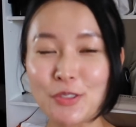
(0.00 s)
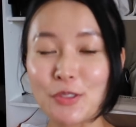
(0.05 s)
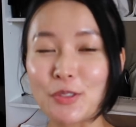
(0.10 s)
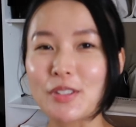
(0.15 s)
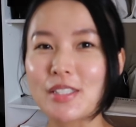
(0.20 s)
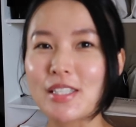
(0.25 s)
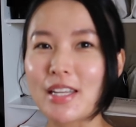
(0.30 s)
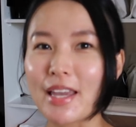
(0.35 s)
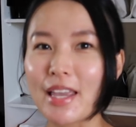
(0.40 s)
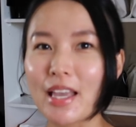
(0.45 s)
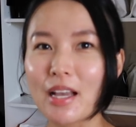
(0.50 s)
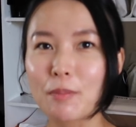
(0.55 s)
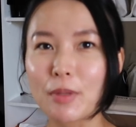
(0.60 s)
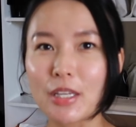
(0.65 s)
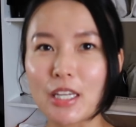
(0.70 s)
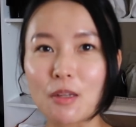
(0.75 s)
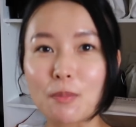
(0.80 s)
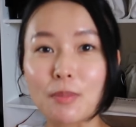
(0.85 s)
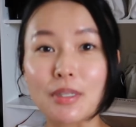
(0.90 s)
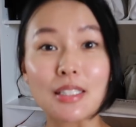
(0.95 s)
So today
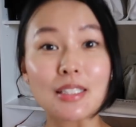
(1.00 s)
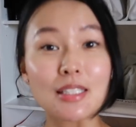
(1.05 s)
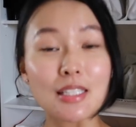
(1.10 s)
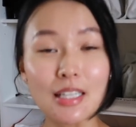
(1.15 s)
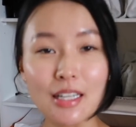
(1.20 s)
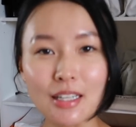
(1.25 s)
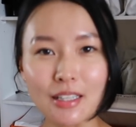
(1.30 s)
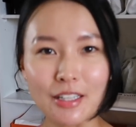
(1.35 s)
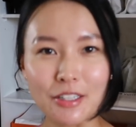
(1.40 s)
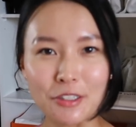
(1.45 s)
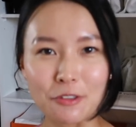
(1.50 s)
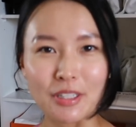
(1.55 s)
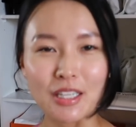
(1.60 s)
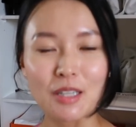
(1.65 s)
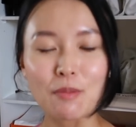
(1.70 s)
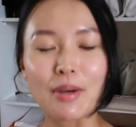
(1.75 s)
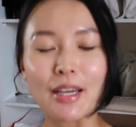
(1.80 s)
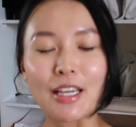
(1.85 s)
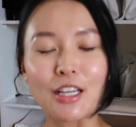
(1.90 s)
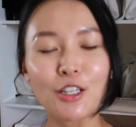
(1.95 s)
I'm gonna be
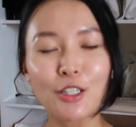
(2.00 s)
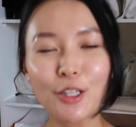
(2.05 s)
decluttering my